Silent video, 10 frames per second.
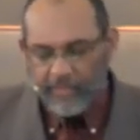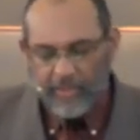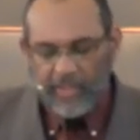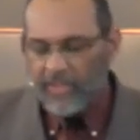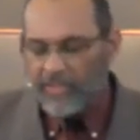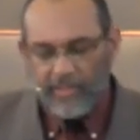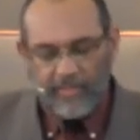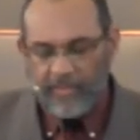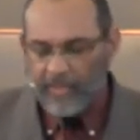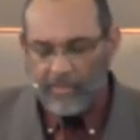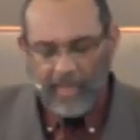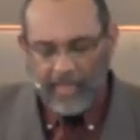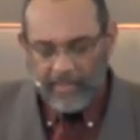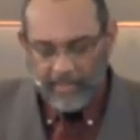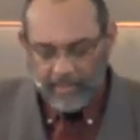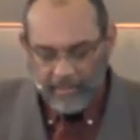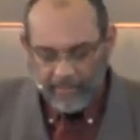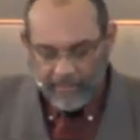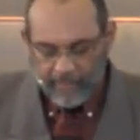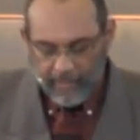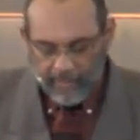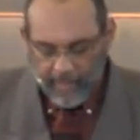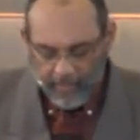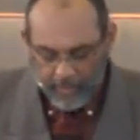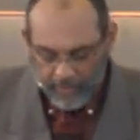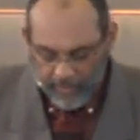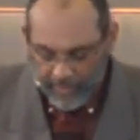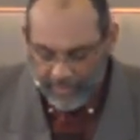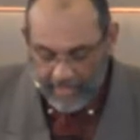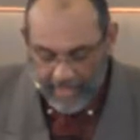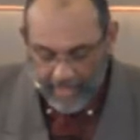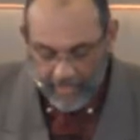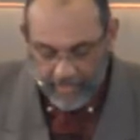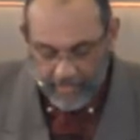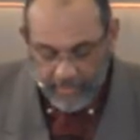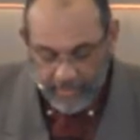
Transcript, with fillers: Jesus the Christ, that we pray and ask.